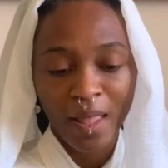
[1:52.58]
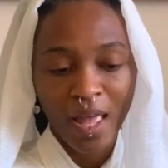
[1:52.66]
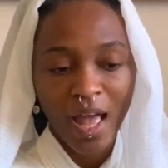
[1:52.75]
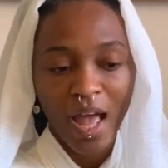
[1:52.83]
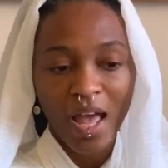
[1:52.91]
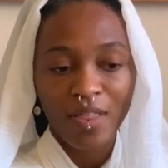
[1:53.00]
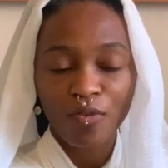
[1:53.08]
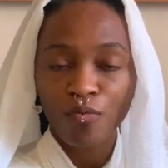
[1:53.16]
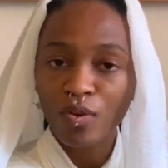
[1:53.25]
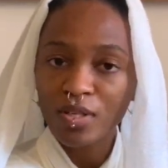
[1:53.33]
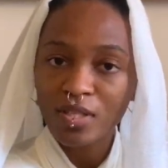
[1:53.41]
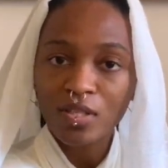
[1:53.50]
and the
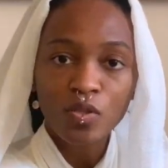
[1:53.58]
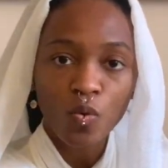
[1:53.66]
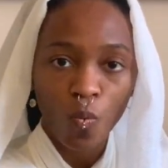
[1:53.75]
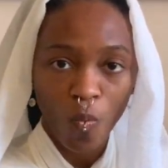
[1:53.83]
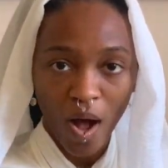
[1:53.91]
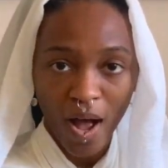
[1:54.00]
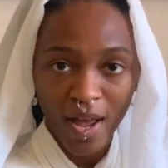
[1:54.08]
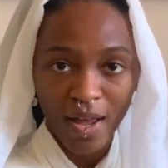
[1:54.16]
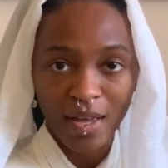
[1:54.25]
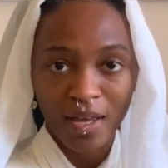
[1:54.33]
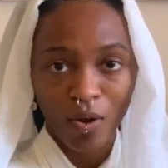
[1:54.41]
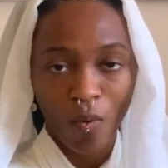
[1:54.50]
reasons
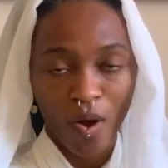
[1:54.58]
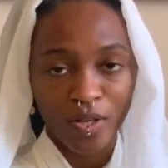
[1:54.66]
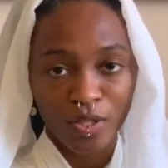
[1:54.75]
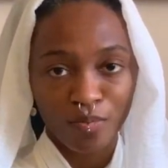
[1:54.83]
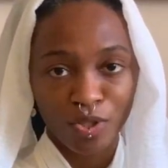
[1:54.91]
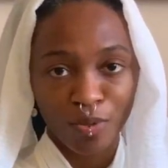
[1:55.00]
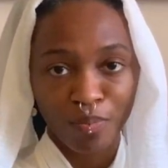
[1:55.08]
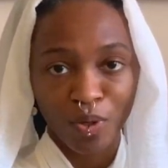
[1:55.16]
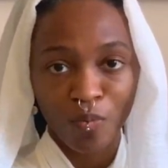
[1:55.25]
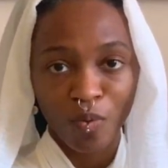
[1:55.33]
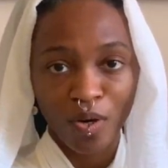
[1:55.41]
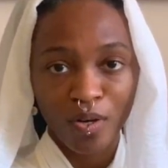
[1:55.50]
why quantum
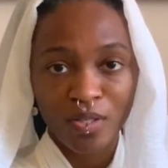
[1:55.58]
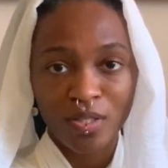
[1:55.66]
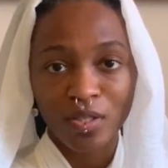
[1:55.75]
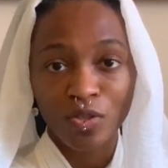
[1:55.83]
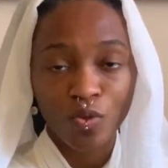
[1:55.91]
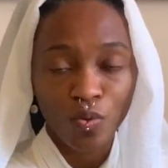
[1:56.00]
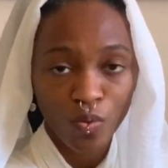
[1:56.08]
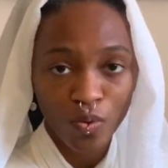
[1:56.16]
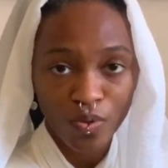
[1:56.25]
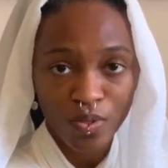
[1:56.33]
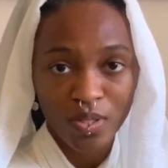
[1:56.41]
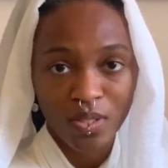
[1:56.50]
jumping works, the
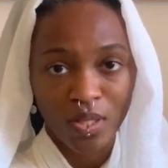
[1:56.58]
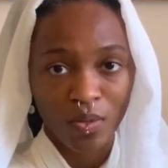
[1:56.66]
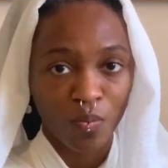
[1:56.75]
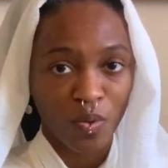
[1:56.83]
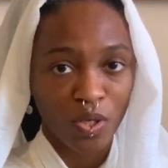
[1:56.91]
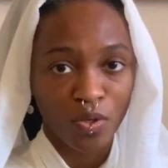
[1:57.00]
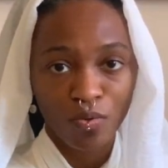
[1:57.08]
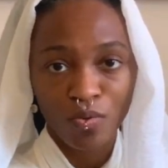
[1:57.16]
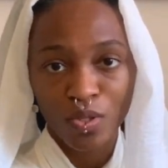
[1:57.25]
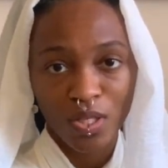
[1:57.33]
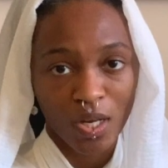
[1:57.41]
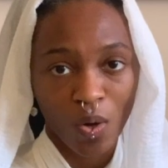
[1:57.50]
tools that we
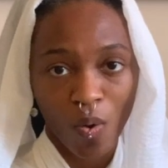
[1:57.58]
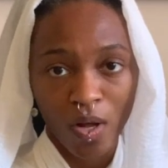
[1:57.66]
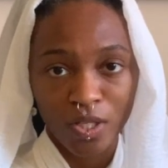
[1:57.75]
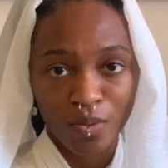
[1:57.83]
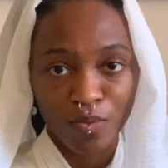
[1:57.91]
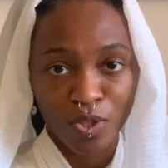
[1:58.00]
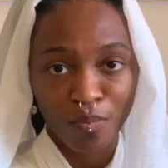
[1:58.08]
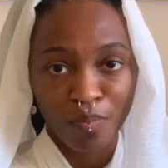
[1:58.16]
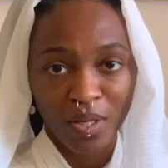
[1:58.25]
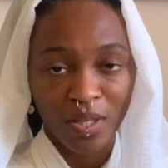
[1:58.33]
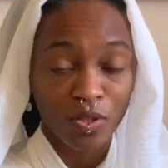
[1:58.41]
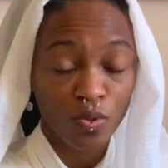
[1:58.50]
use in quantum
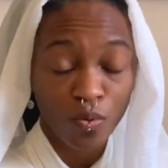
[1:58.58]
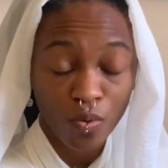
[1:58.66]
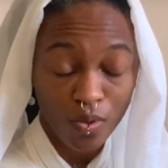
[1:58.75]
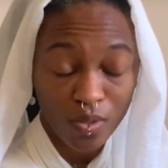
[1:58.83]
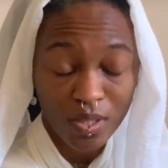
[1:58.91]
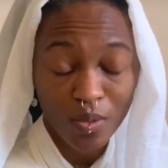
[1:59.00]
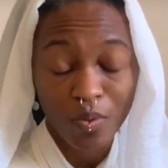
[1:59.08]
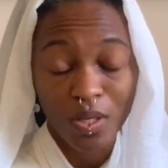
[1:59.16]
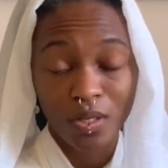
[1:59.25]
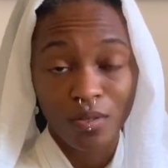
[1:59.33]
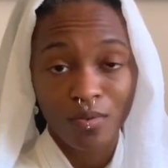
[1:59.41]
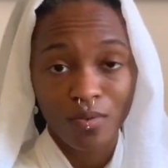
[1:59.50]
jumping, the tools that we
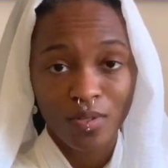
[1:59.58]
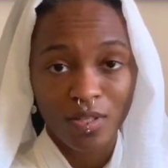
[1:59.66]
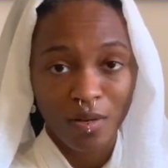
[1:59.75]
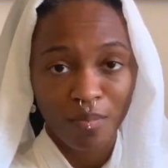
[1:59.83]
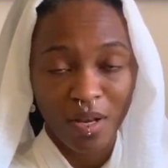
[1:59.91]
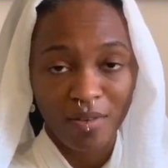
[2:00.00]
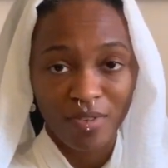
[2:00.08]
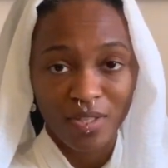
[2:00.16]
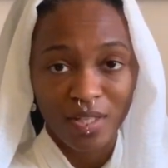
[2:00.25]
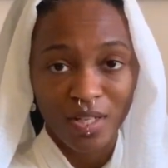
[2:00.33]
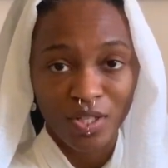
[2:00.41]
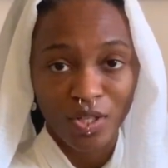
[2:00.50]
use in
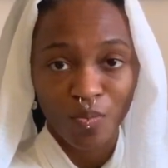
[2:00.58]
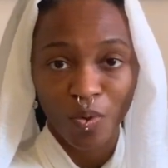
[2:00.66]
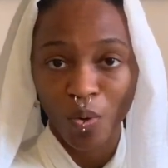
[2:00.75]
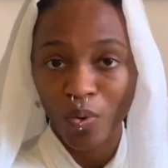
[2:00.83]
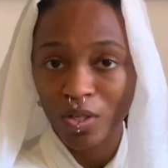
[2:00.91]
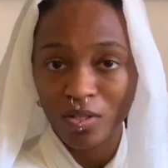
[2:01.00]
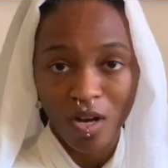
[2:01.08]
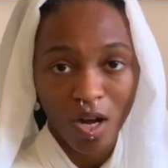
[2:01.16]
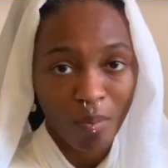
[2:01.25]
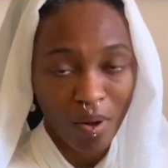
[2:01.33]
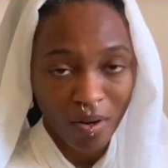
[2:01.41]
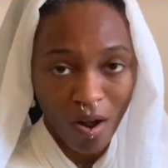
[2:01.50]
manifestation. We're going to talk
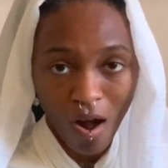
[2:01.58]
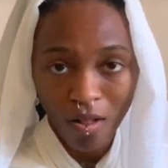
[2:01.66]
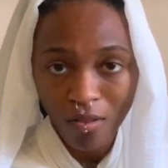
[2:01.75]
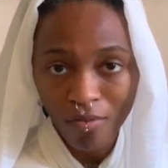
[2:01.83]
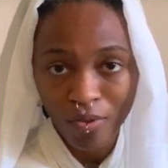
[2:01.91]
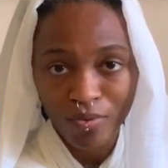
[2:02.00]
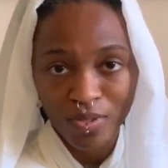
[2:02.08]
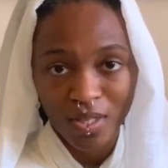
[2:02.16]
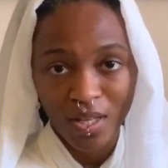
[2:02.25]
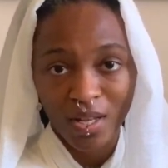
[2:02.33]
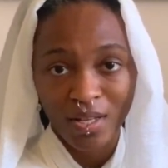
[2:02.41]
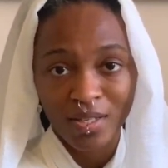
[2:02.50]
about all of those
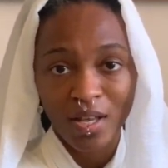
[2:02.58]
things,